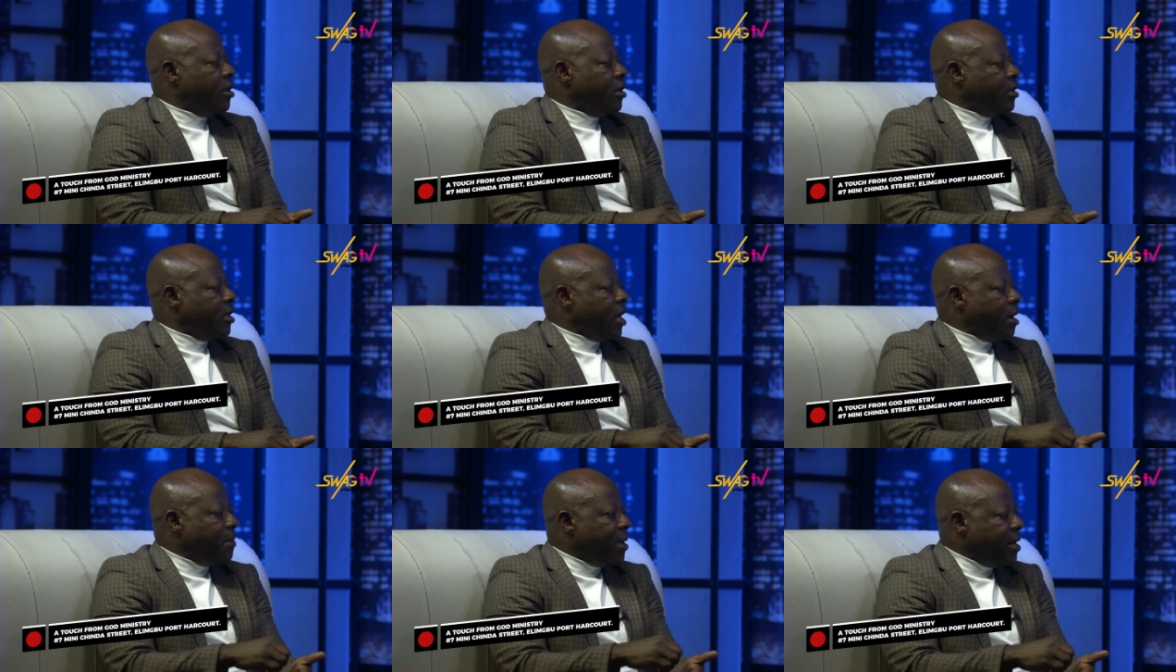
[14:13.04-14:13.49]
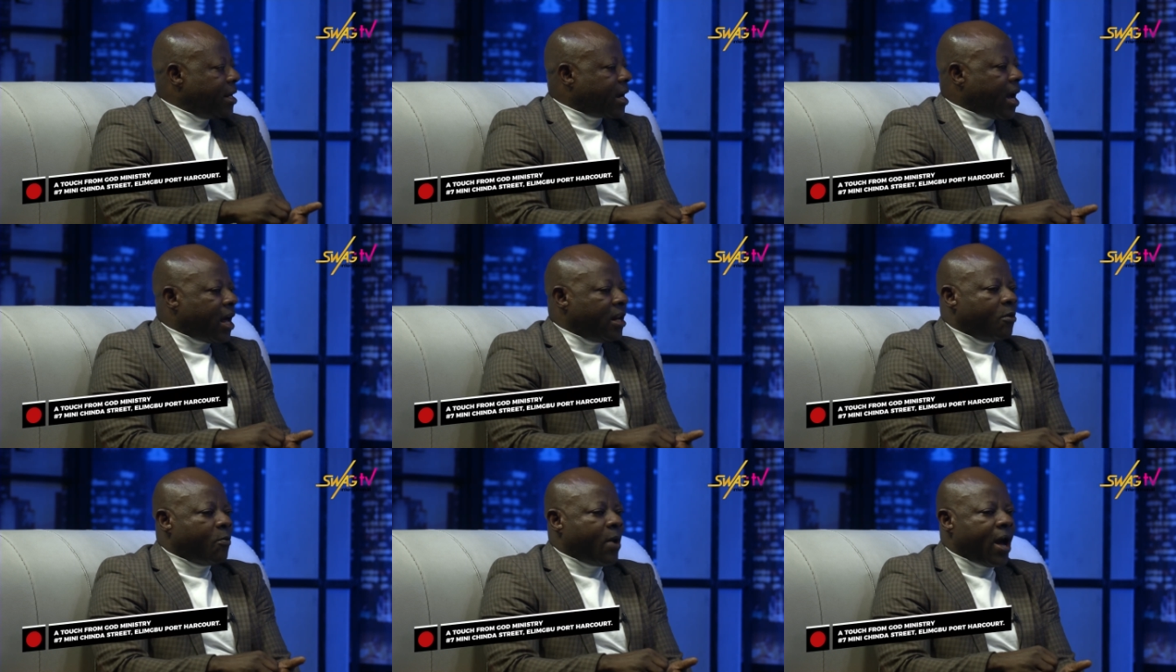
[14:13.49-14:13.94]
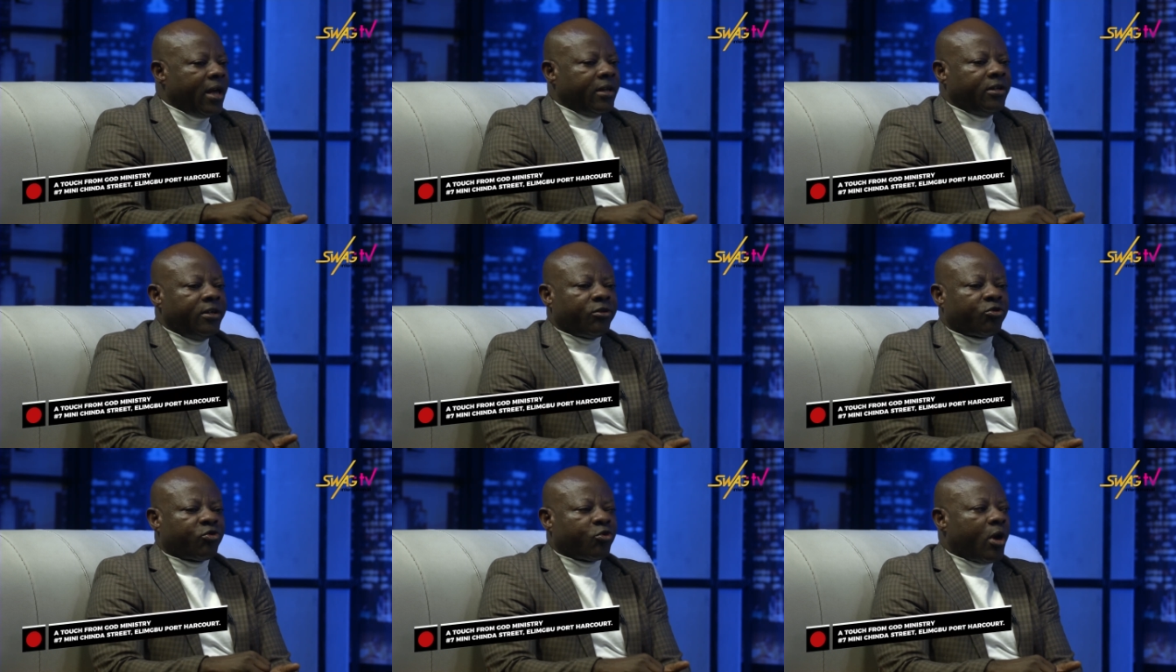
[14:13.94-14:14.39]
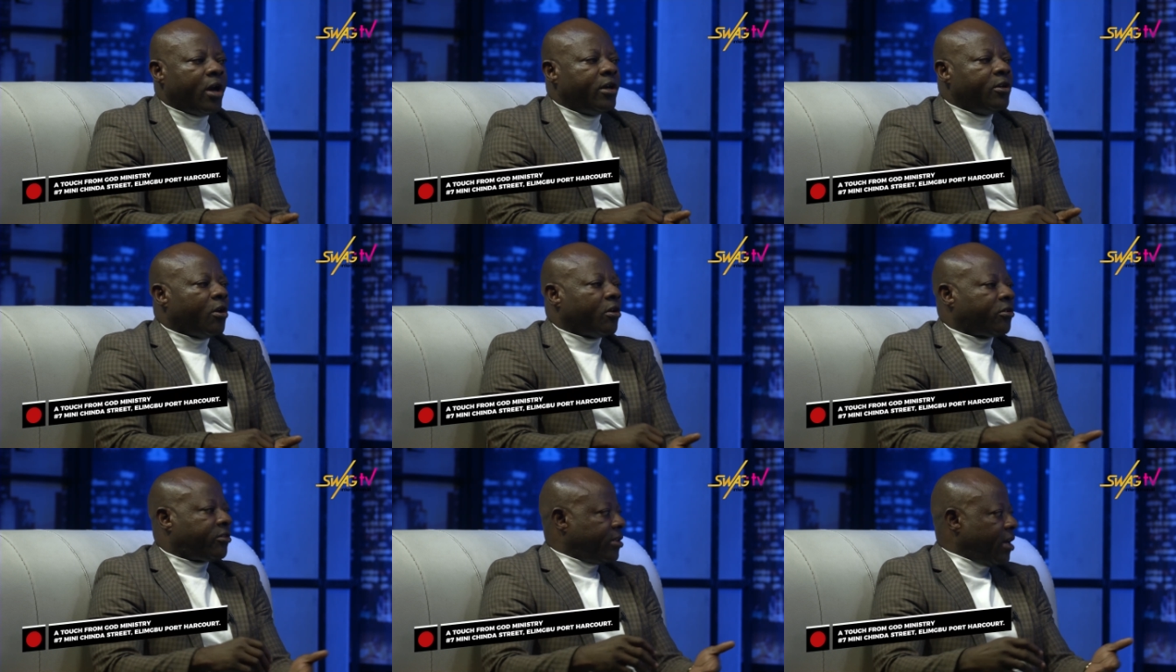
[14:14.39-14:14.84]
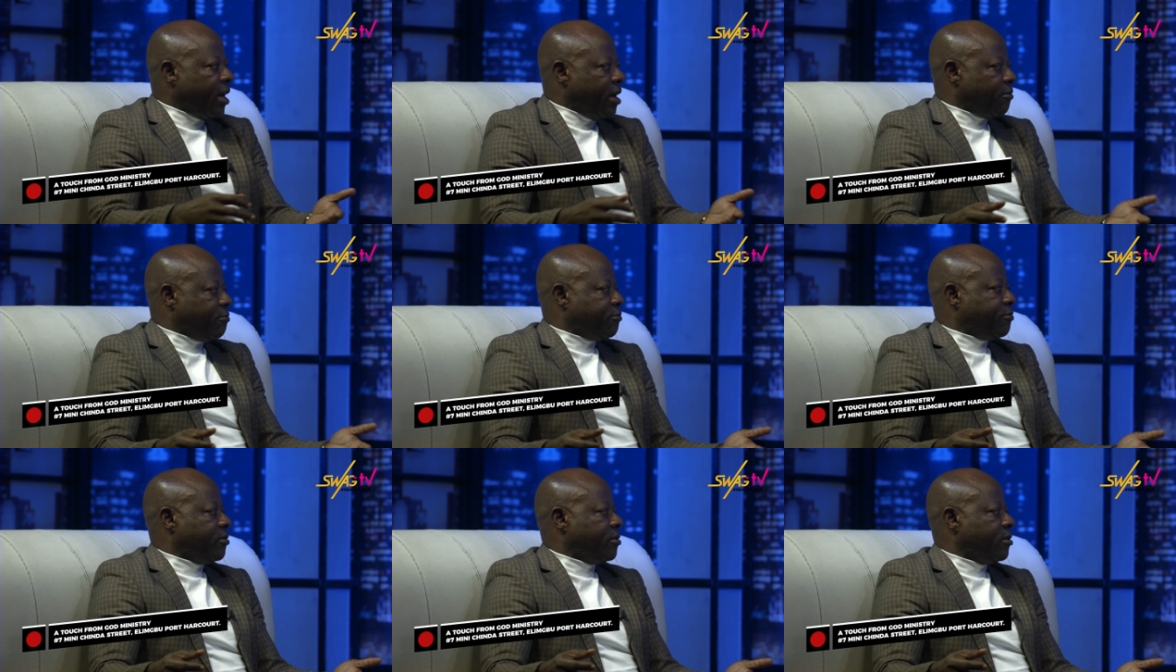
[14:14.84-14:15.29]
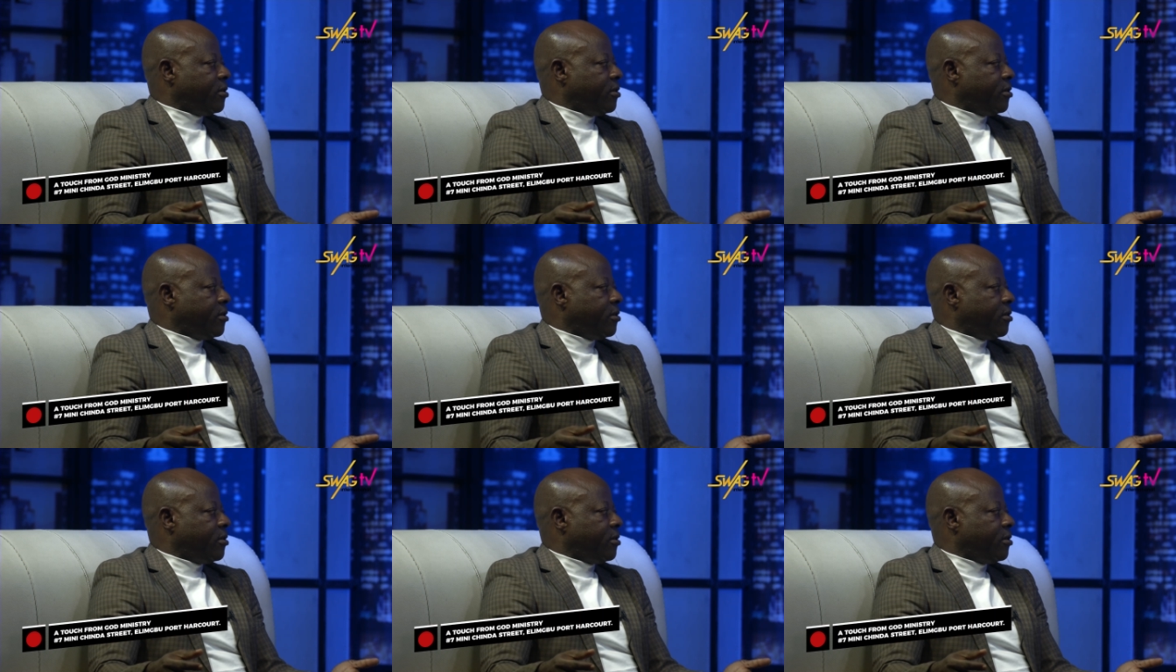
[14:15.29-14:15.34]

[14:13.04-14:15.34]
Hmm. Then medically, why destroy yourself?